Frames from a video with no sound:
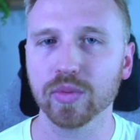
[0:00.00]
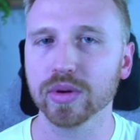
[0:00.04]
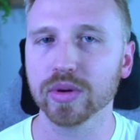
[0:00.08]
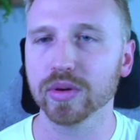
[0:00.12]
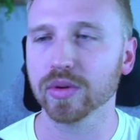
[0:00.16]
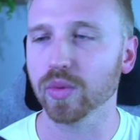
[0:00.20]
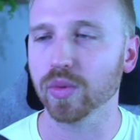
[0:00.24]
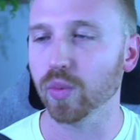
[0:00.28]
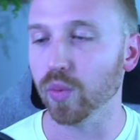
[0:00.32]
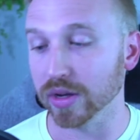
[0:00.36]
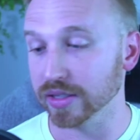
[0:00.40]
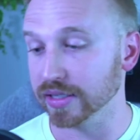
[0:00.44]

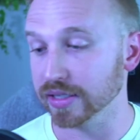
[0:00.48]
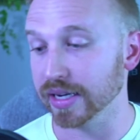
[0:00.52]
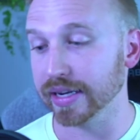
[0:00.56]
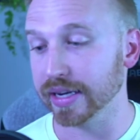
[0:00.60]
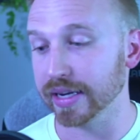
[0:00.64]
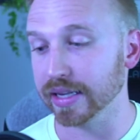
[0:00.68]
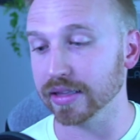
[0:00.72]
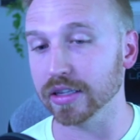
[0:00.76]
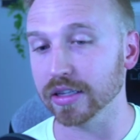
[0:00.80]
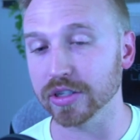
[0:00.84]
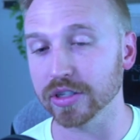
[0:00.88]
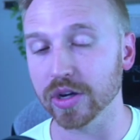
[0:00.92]
once I
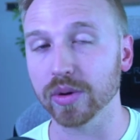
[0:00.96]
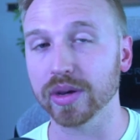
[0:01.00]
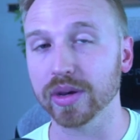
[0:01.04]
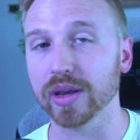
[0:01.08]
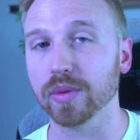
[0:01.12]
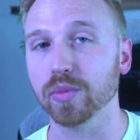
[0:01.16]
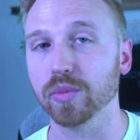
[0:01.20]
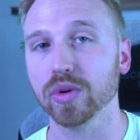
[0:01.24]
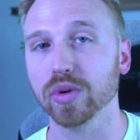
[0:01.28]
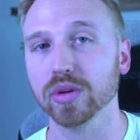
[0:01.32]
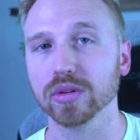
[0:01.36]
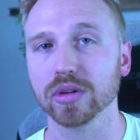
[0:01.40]
get the token,
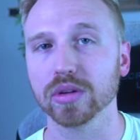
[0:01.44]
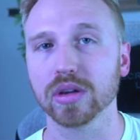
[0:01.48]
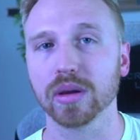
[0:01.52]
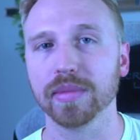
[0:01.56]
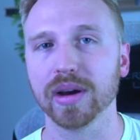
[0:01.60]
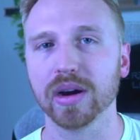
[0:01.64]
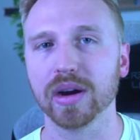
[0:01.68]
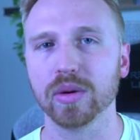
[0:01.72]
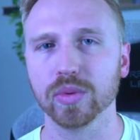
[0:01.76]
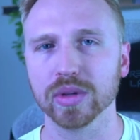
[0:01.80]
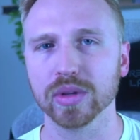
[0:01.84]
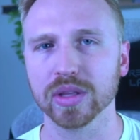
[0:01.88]
we'll come
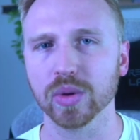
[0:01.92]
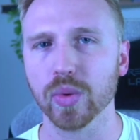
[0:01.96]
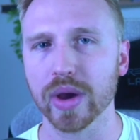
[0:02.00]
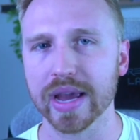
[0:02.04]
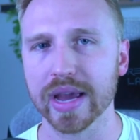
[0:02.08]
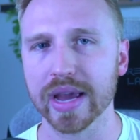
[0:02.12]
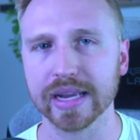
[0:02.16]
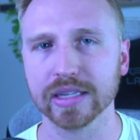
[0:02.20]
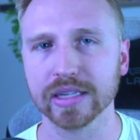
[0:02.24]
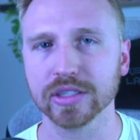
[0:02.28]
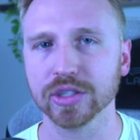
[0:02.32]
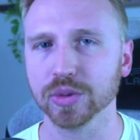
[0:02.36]
out with a
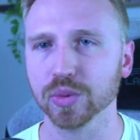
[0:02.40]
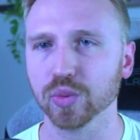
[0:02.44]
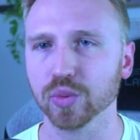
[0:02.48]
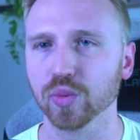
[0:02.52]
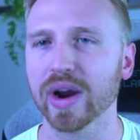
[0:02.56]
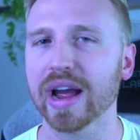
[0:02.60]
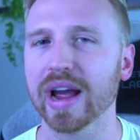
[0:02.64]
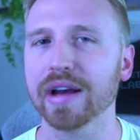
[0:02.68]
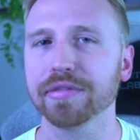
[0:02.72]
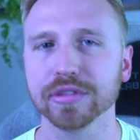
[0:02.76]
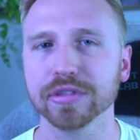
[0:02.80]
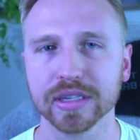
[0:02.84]
way to
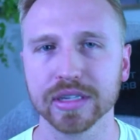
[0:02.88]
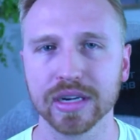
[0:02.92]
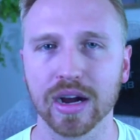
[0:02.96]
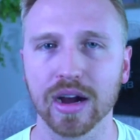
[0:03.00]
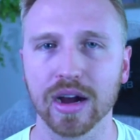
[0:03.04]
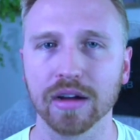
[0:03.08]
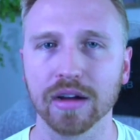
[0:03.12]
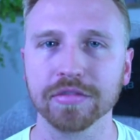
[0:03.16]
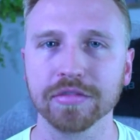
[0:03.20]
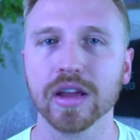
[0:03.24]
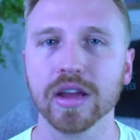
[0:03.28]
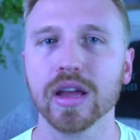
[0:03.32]
raffle it
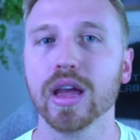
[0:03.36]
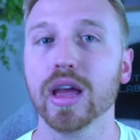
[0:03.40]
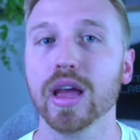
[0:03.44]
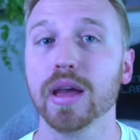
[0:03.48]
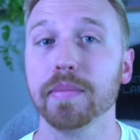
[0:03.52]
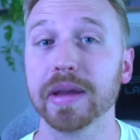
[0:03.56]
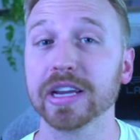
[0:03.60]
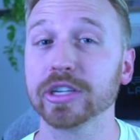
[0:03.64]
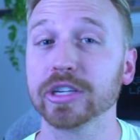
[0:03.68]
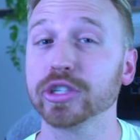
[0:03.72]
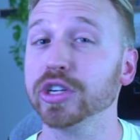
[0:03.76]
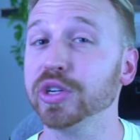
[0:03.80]
off.
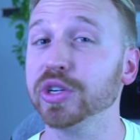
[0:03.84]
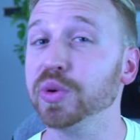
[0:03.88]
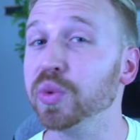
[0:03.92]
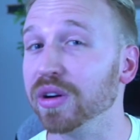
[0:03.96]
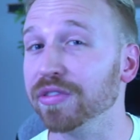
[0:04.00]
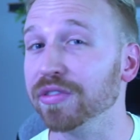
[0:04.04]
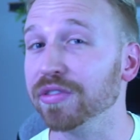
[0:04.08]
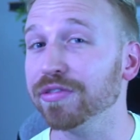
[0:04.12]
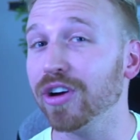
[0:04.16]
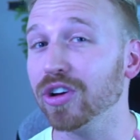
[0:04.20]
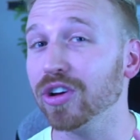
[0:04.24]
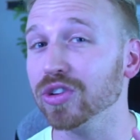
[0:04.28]
Make sure you are
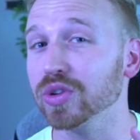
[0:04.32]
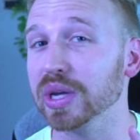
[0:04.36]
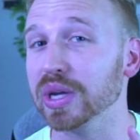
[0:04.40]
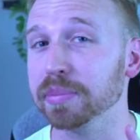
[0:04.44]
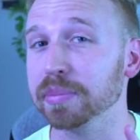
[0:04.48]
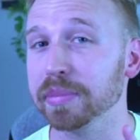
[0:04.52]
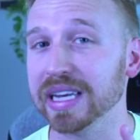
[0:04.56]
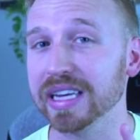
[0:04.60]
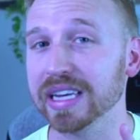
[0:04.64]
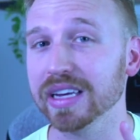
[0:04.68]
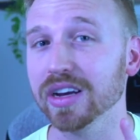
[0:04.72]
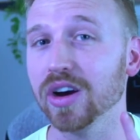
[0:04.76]
following
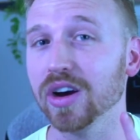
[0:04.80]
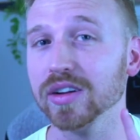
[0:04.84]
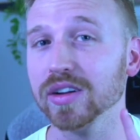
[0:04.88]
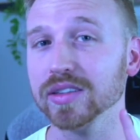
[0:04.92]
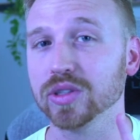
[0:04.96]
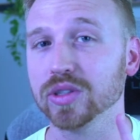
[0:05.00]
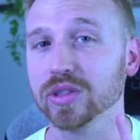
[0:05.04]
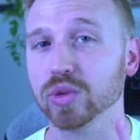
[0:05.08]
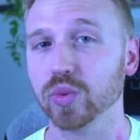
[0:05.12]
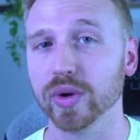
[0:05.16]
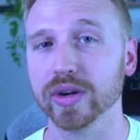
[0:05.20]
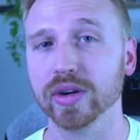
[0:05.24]
me on
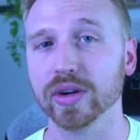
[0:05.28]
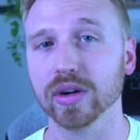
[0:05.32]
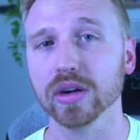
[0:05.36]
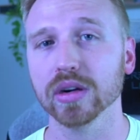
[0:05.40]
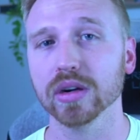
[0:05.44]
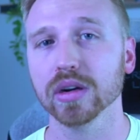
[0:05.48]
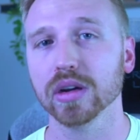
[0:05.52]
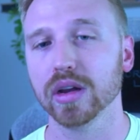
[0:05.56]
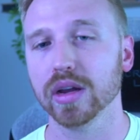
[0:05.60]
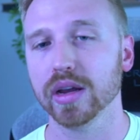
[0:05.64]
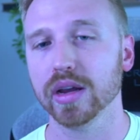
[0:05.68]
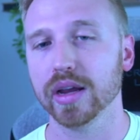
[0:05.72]
Twitter
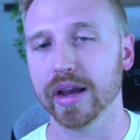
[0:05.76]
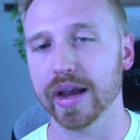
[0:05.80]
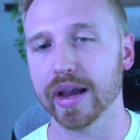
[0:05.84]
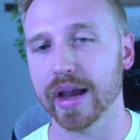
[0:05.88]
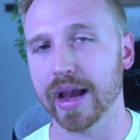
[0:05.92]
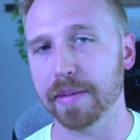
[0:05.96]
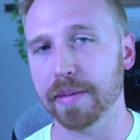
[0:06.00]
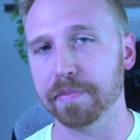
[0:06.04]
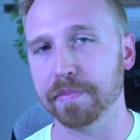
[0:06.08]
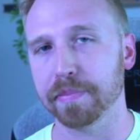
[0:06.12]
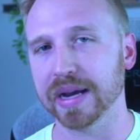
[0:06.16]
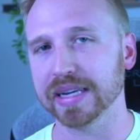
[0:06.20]

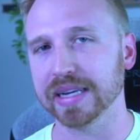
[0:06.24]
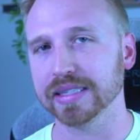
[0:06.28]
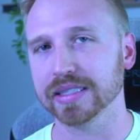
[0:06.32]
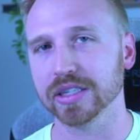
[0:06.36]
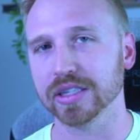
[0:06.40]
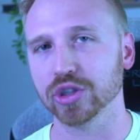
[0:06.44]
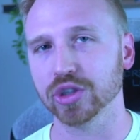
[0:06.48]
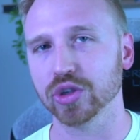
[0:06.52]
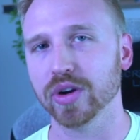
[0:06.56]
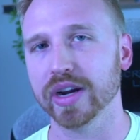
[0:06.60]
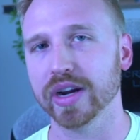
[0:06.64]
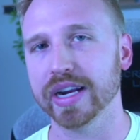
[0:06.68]
at
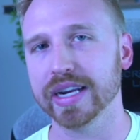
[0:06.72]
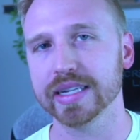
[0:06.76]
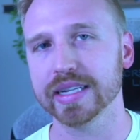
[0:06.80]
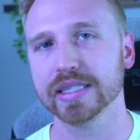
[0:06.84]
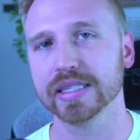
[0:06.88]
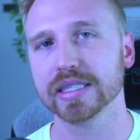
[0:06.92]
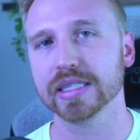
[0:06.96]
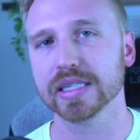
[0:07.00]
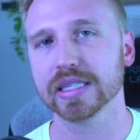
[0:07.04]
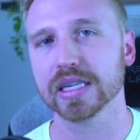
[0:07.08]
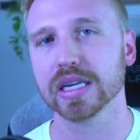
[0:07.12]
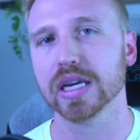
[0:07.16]

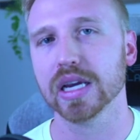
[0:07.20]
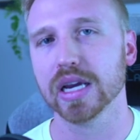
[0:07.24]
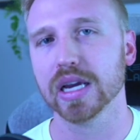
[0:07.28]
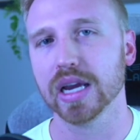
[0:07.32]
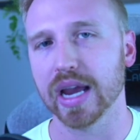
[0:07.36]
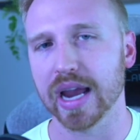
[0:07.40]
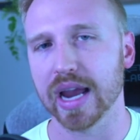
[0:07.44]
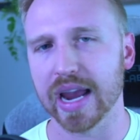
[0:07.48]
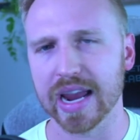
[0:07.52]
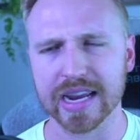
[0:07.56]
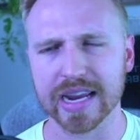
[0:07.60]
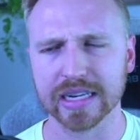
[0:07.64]
BisonTrades,
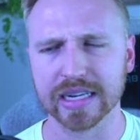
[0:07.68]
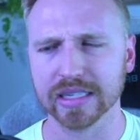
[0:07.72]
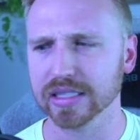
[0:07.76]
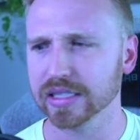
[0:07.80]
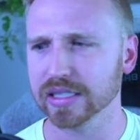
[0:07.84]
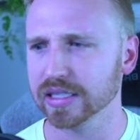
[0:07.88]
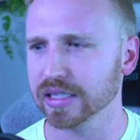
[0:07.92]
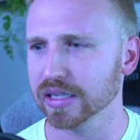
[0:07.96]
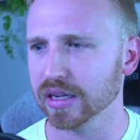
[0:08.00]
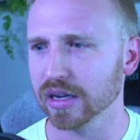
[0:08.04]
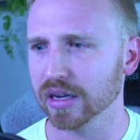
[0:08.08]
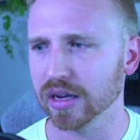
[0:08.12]

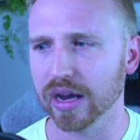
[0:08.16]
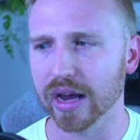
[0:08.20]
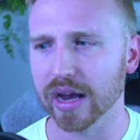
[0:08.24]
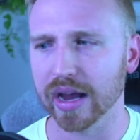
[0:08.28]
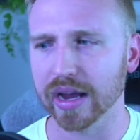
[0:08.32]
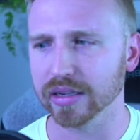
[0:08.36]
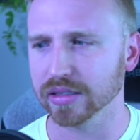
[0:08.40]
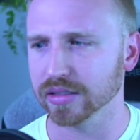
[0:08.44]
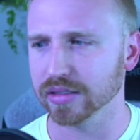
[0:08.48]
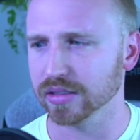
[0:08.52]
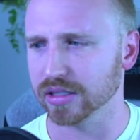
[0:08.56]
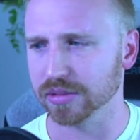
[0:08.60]
and
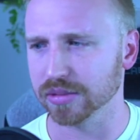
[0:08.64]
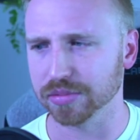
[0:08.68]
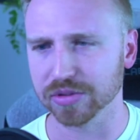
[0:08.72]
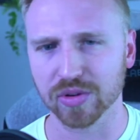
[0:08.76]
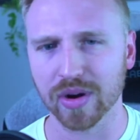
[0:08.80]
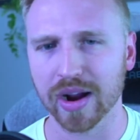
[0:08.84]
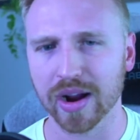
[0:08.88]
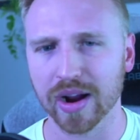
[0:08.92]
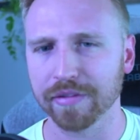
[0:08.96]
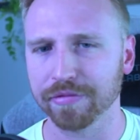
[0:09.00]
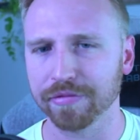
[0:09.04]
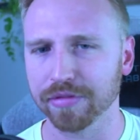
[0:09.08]

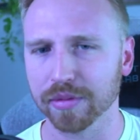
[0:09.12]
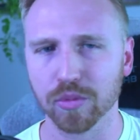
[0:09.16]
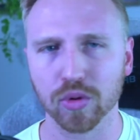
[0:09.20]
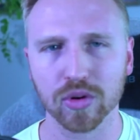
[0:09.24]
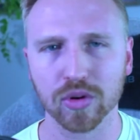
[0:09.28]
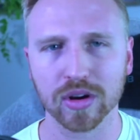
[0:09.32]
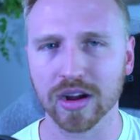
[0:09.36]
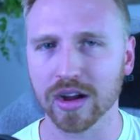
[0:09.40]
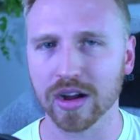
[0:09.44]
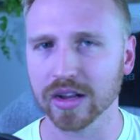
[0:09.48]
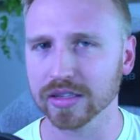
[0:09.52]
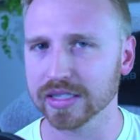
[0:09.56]
subscribe for more
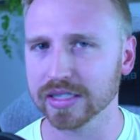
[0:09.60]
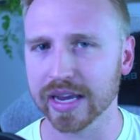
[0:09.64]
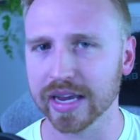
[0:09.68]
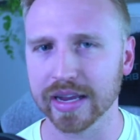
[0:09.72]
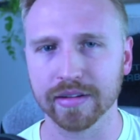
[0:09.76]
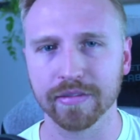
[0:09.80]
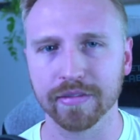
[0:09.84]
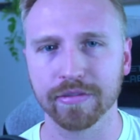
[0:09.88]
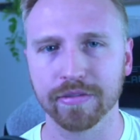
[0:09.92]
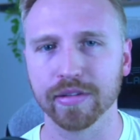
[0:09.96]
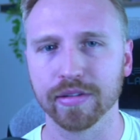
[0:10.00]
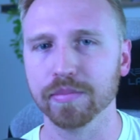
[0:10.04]

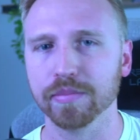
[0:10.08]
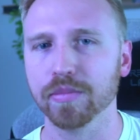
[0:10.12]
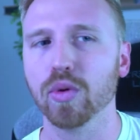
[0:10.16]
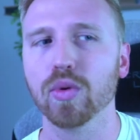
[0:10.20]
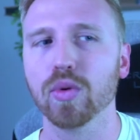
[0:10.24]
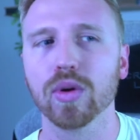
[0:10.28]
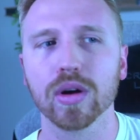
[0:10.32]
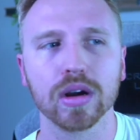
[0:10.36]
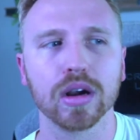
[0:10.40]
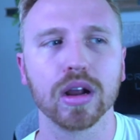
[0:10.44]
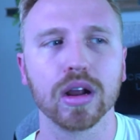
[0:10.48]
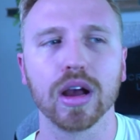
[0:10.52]
content, for
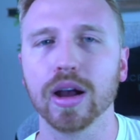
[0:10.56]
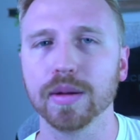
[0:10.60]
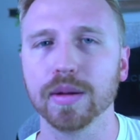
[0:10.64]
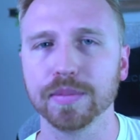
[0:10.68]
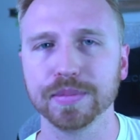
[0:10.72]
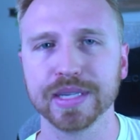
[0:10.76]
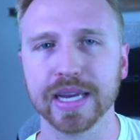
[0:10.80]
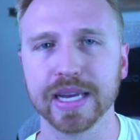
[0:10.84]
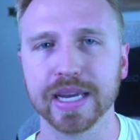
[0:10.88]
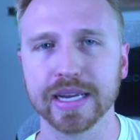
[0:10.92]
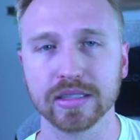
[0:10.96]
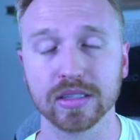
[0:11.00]
more
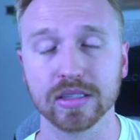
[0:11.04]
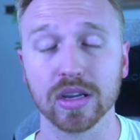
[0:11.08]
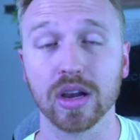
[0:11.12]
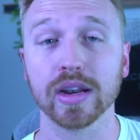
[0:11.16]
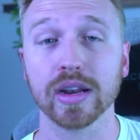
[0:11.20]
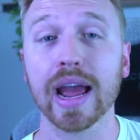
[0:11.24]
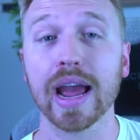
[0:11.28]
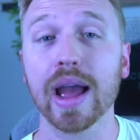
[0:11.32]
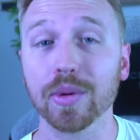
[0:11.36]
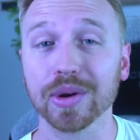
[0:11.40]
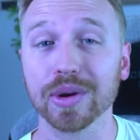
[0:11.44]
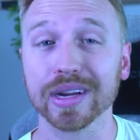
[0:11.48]
updates on
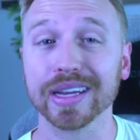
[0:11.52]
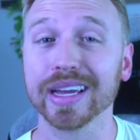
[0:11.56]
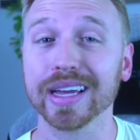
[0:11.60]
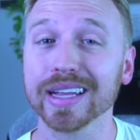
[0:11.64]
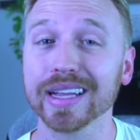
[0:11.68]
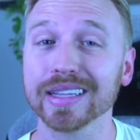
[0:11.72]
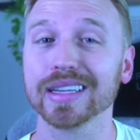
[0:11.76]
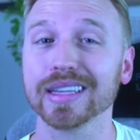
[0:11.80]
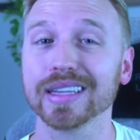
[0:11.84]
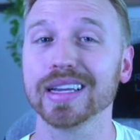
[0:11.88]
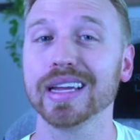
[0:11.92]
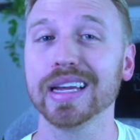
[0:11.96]
how to
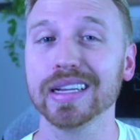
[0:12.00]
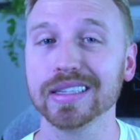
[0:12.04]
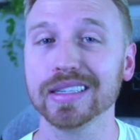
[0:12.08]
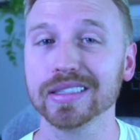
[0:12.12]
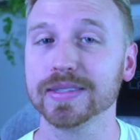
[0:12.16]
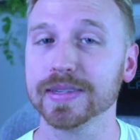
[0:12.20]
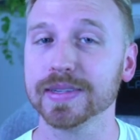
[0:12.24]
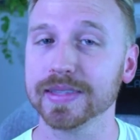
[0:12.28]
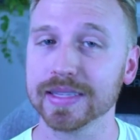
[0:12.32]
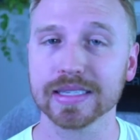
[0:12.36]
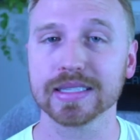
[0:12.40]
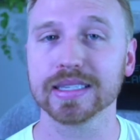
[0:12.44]
get
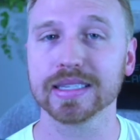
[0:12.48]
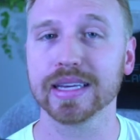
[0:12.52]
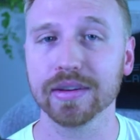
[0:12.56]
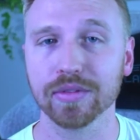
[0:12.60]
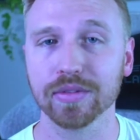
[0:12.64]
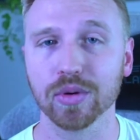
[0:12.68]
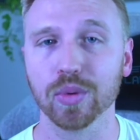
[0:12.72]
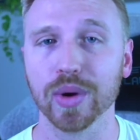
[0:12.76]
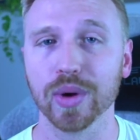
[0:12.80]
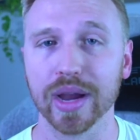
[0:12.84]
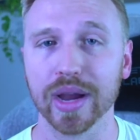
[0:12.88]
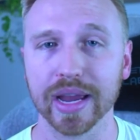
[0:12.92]
into this
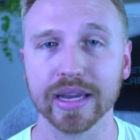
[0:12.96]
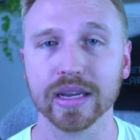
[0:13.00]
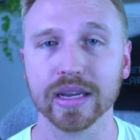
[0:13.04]
giveaway.